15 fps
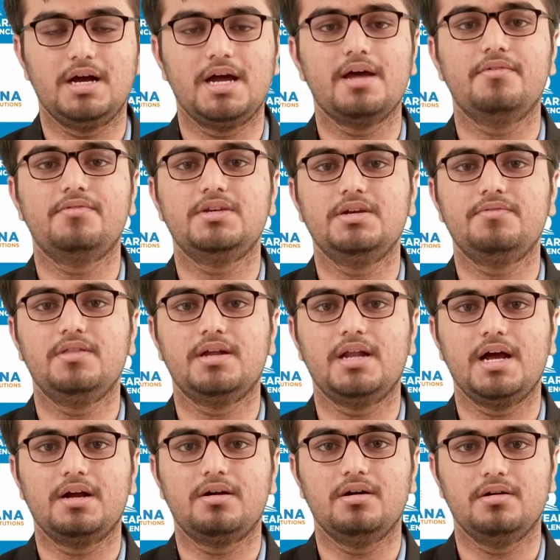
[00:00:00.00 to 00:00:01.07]
I have achieved the
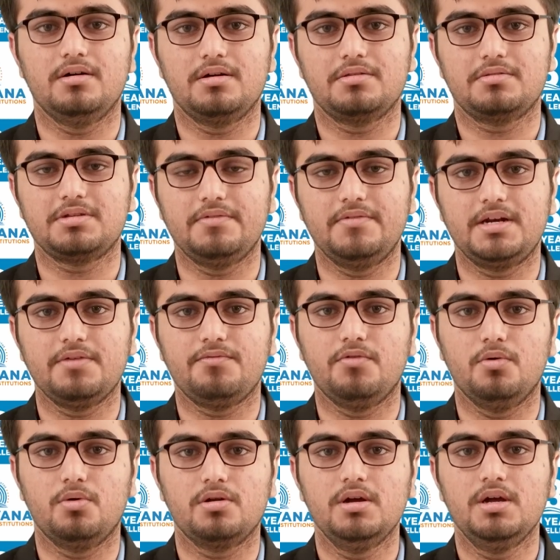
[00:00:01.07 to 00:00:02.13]
rank uh,
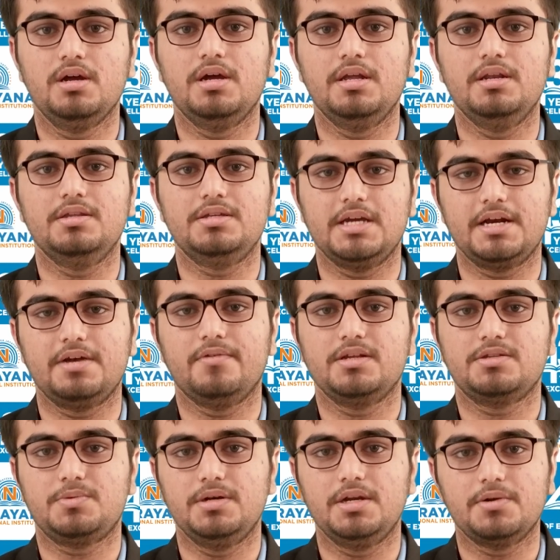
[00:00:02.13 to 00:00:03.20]
seventy-four in uh, J E E
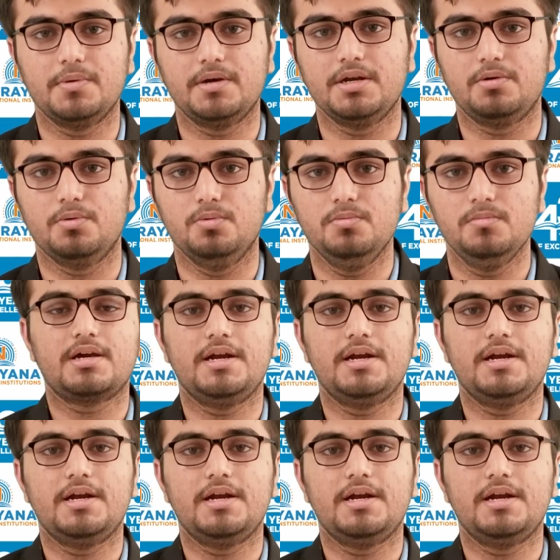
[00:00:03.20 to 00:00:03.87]
Advanced twenty twenty-two.